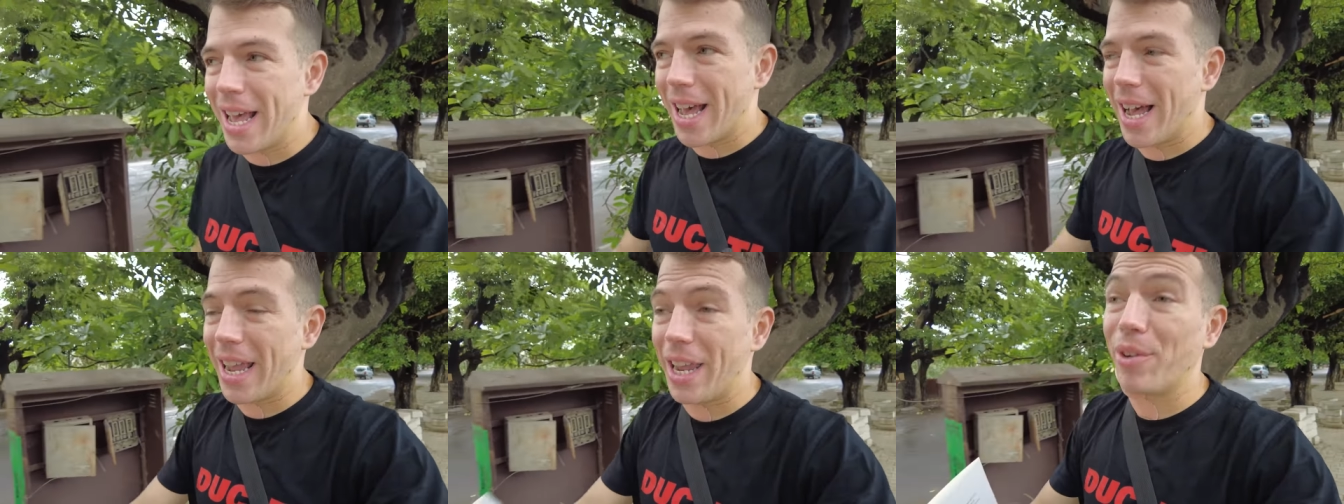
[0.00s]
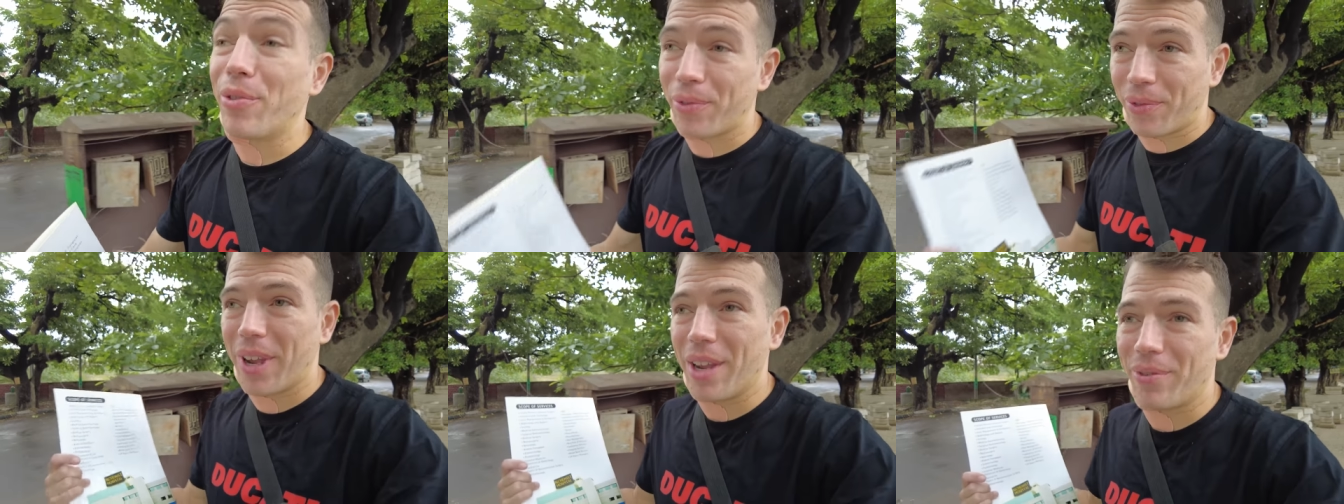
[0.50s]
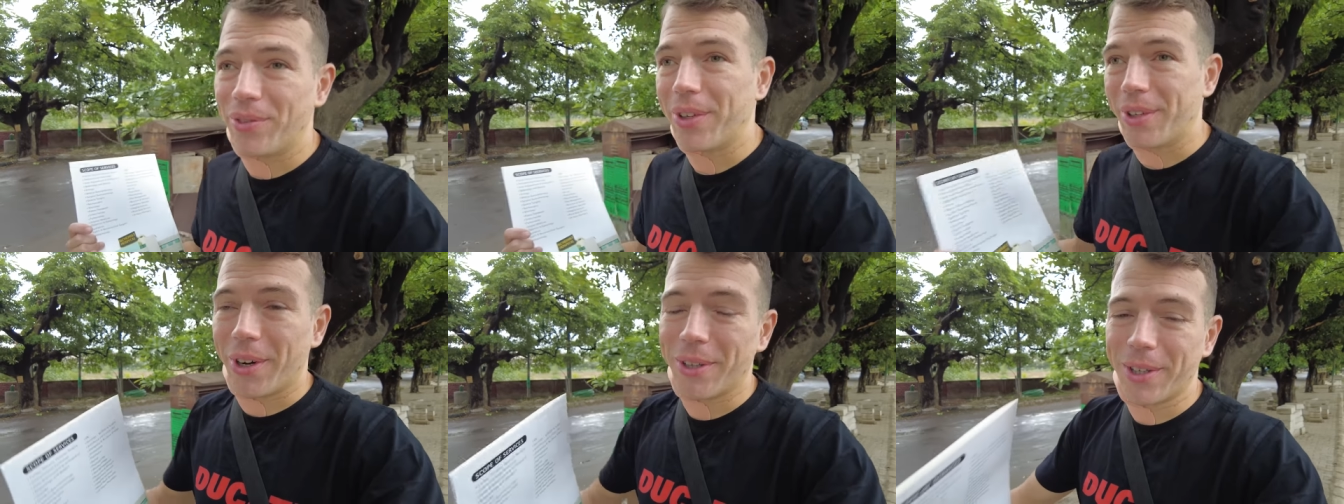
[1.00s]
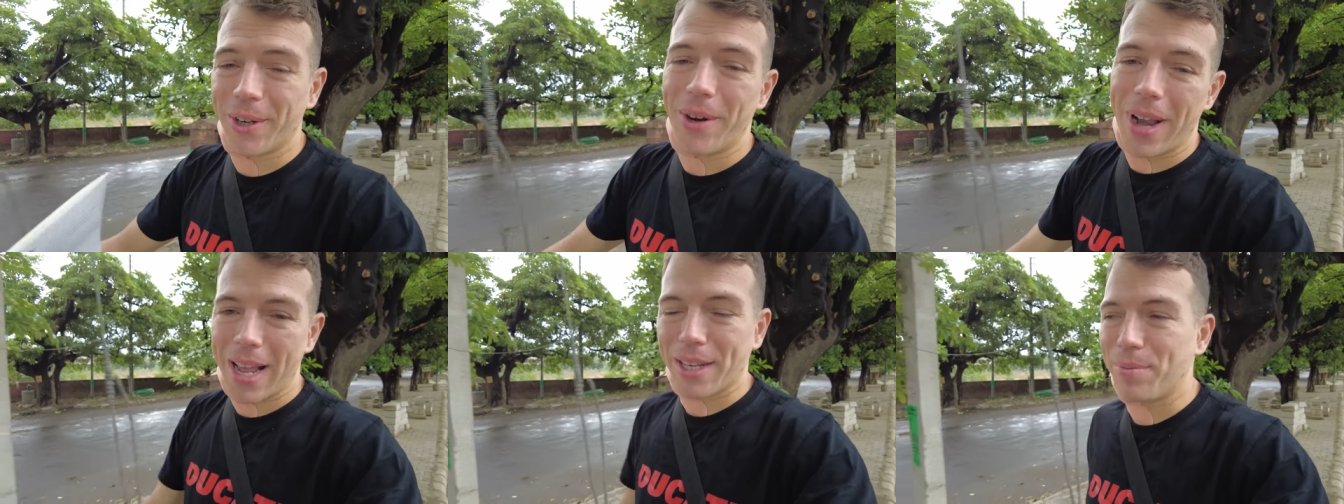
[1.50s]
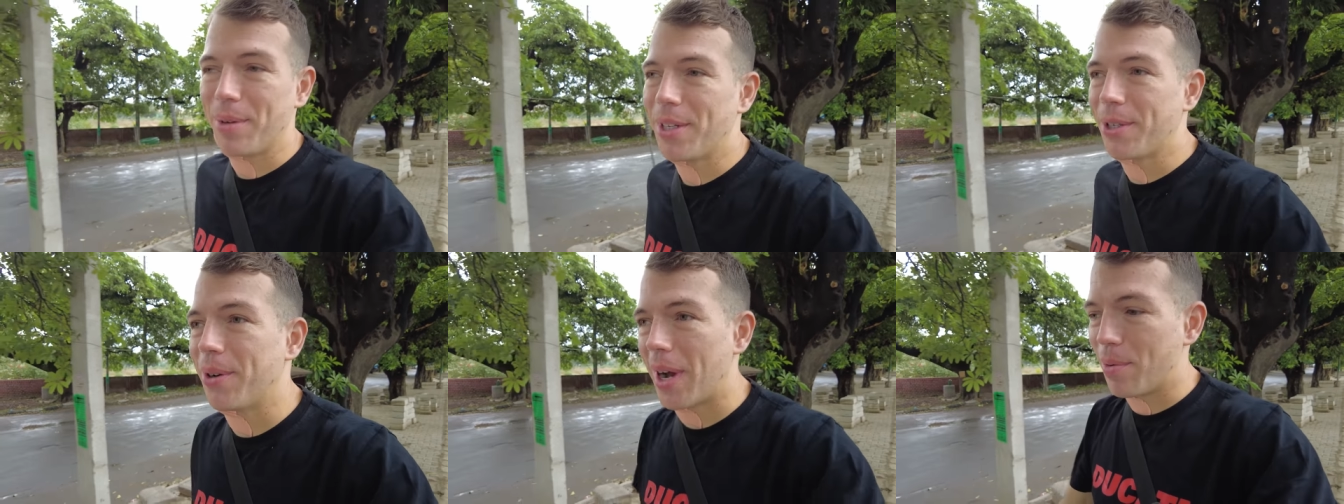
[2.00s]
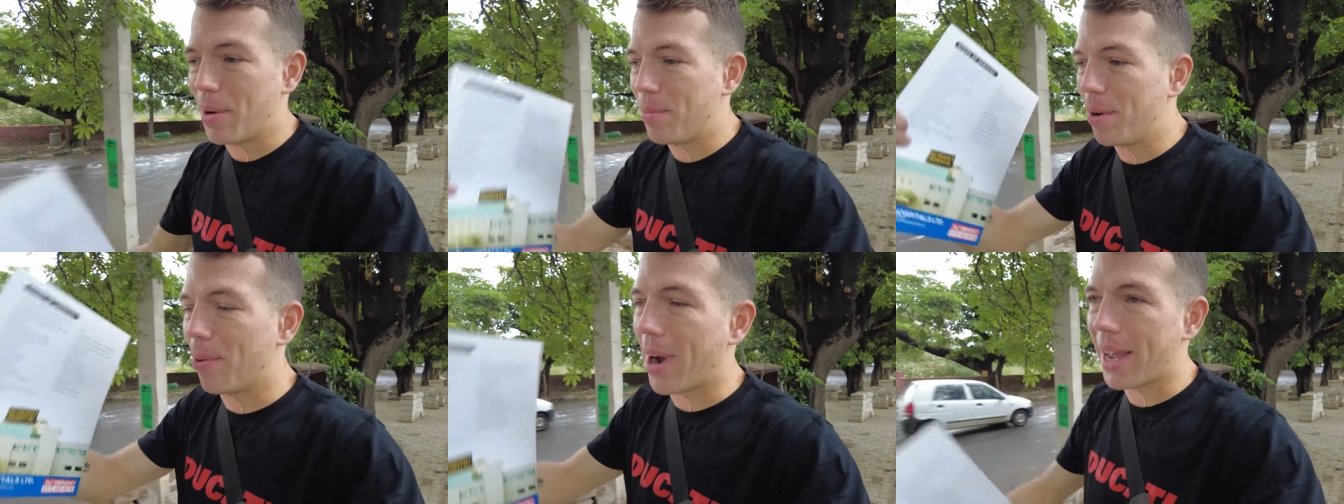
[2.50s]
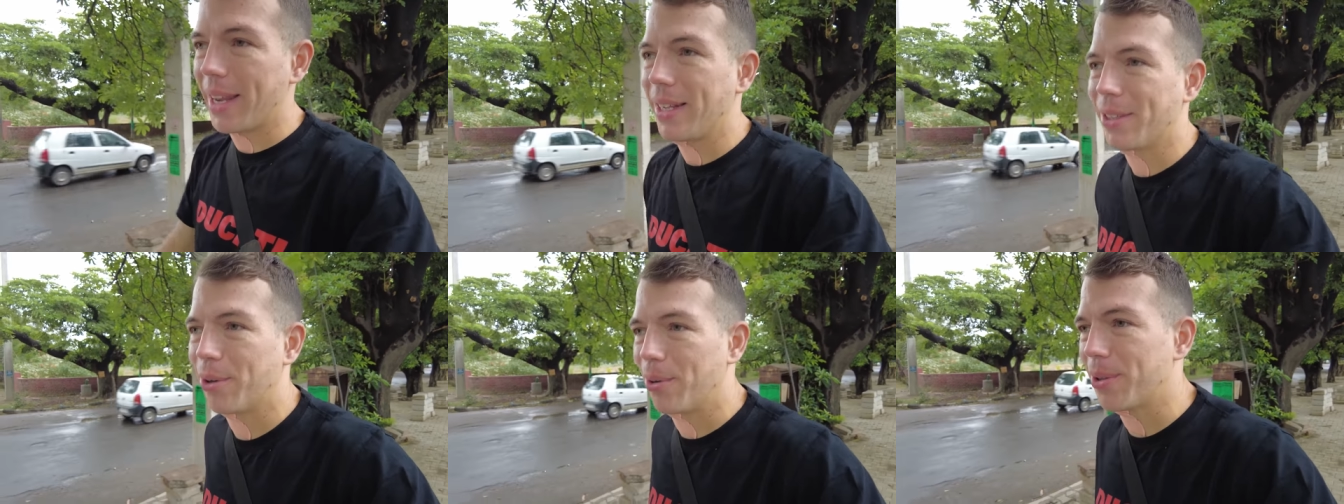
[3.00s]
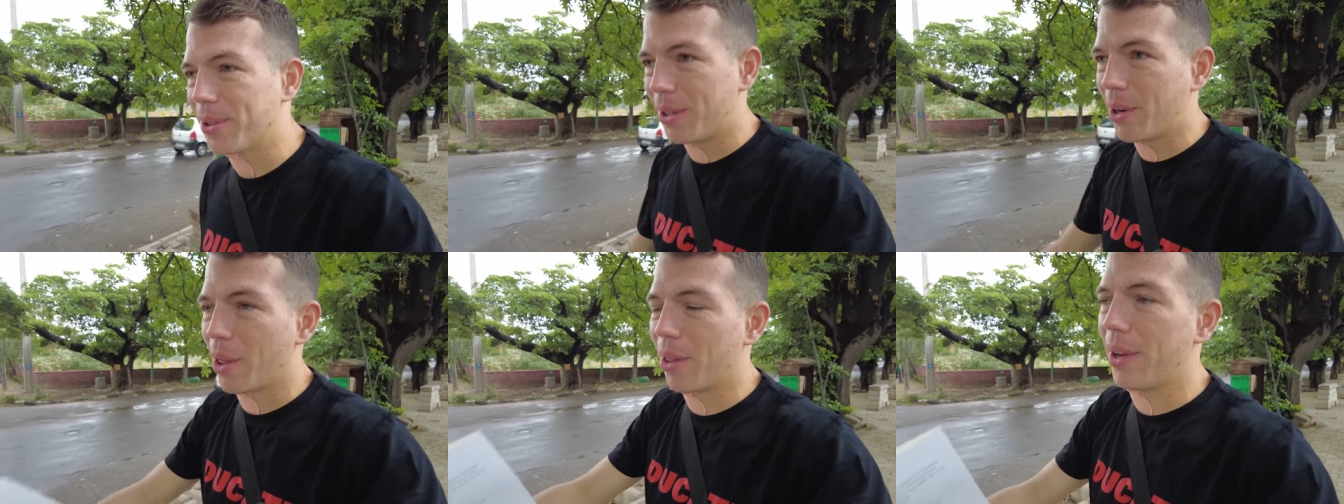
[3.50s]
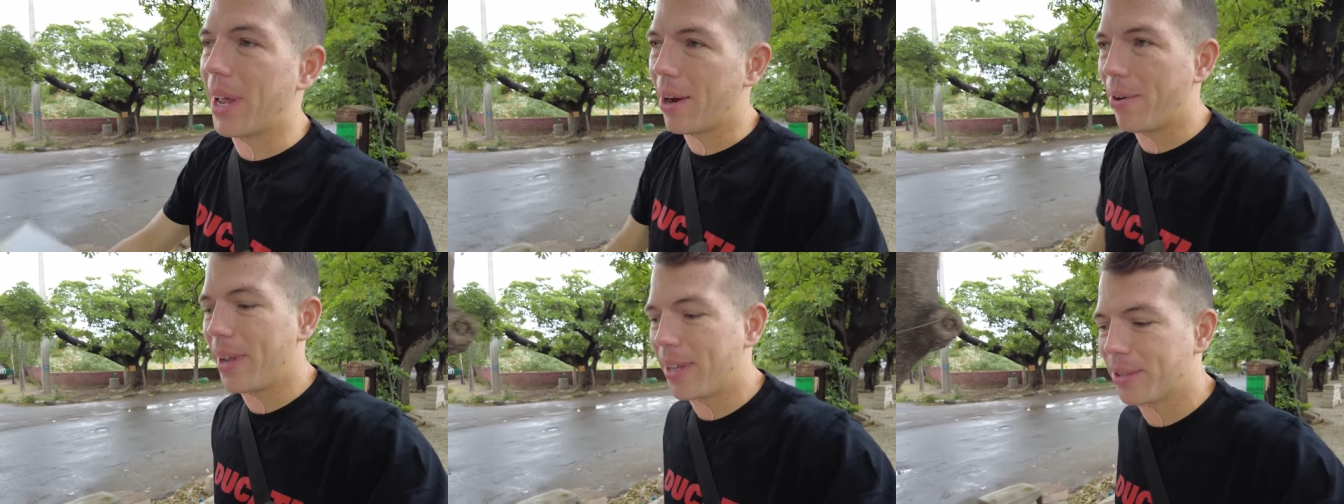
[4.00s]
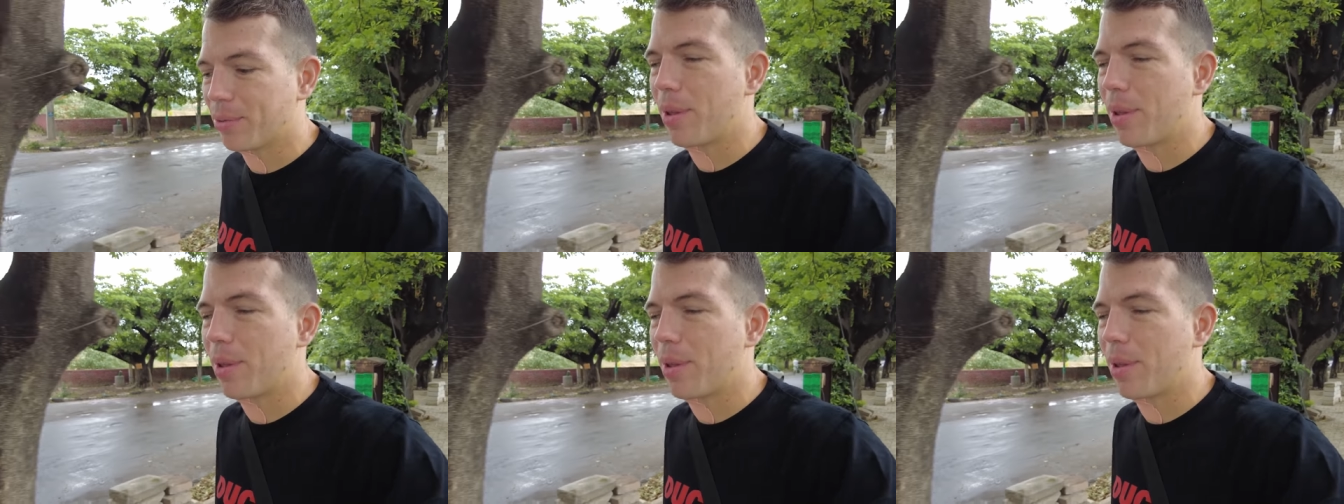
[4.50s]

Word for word: uh, if if the doctor allows me to i will be riding towards the northern areas